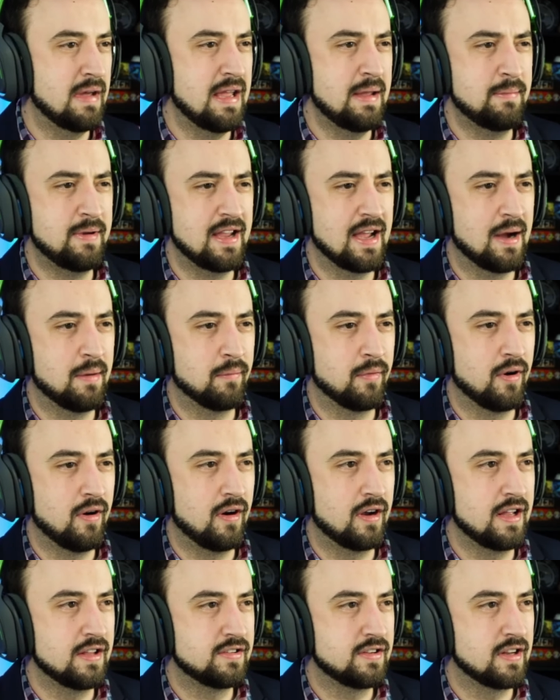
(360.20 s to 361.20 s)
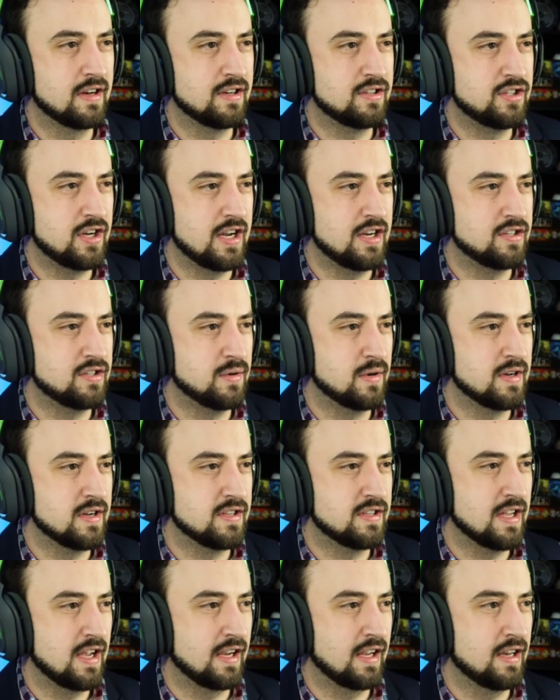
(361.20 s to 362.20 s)
Maybe I'm wrong. It's going to change to it in
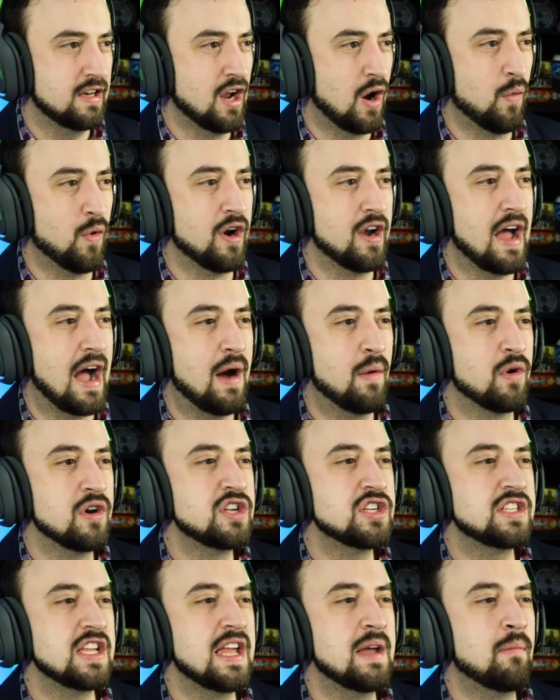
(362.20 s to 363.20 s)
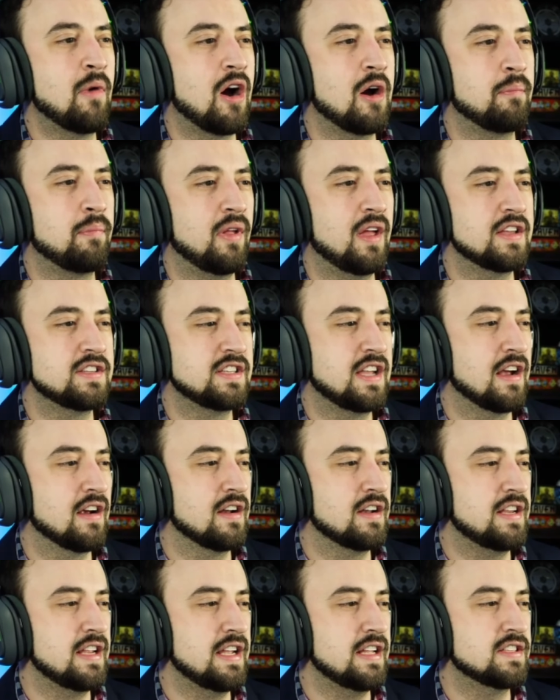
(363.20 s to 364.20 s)
a second. No, we're not. We're just M R plus
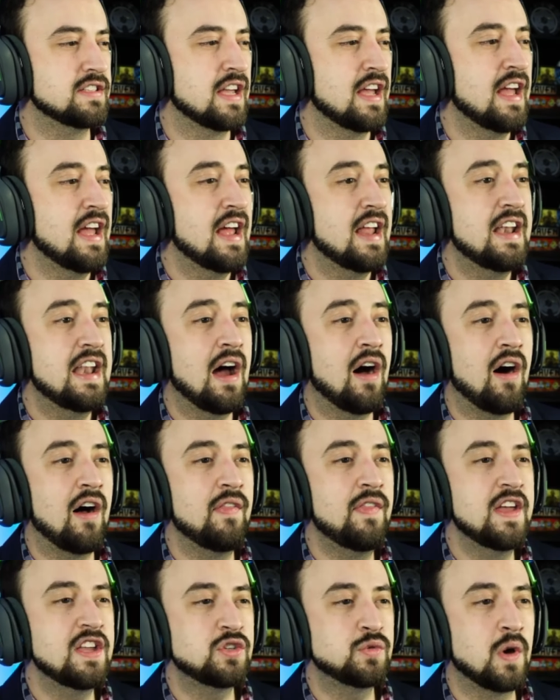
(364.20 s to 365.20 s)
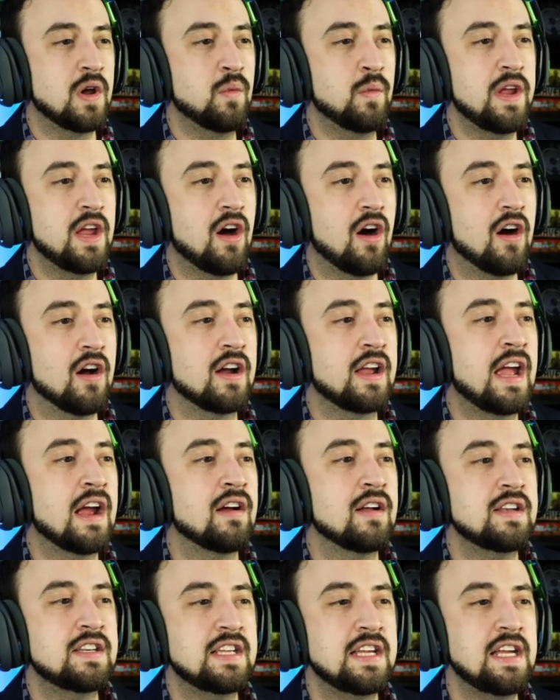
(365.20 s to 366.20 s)
guaranteed. Now, on this one, we are
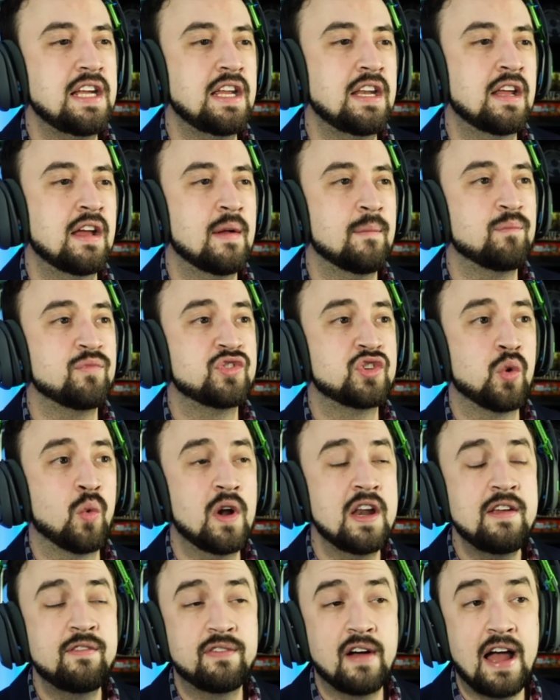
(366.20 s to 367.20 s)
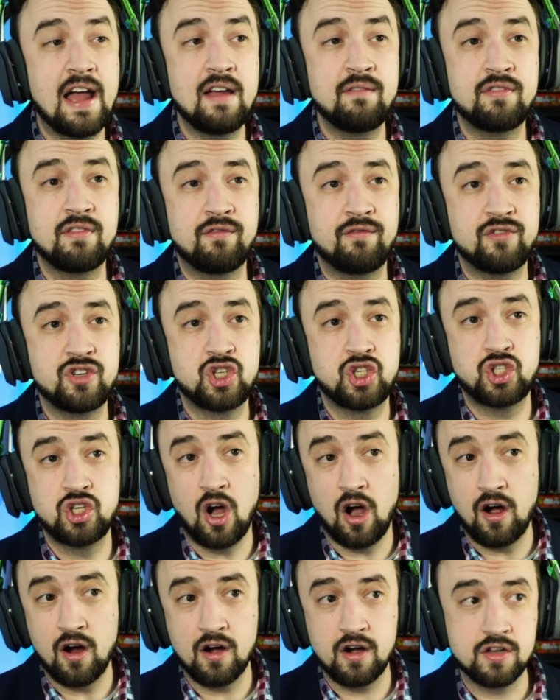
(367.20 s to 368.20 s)
guaranteed twenty-five
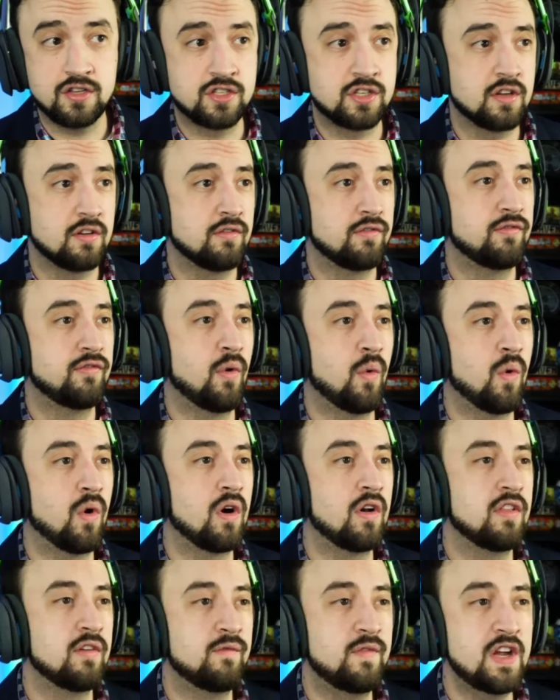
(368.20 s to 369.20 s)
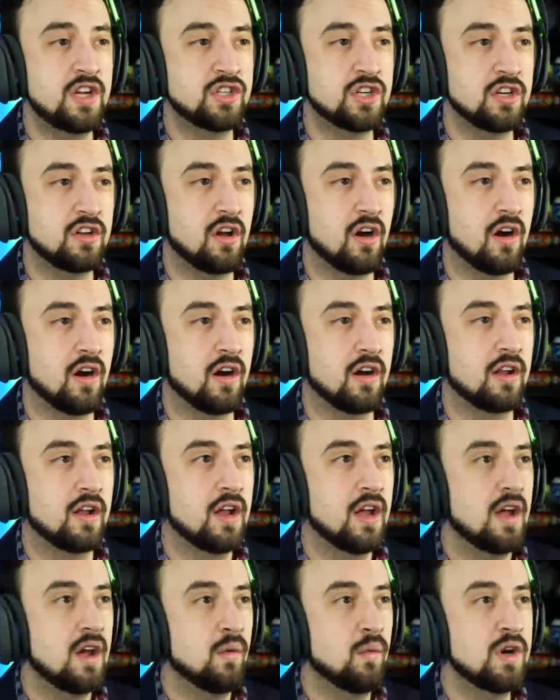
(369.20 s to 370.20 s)
shards for the Vision Card,
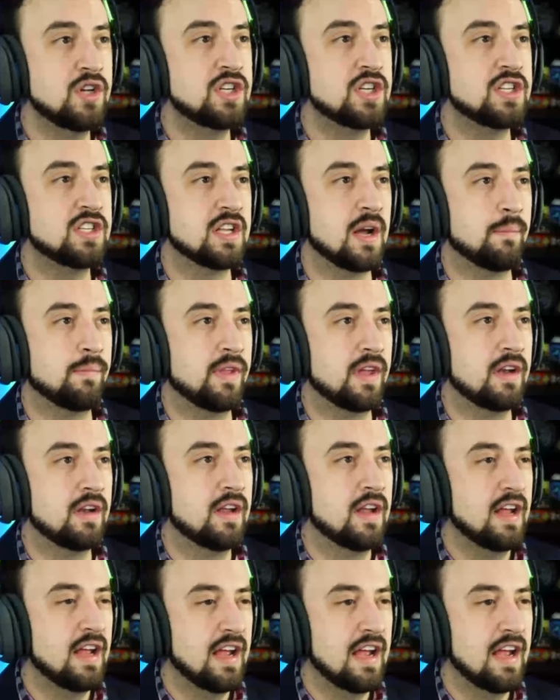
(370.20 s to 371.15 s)
which is something.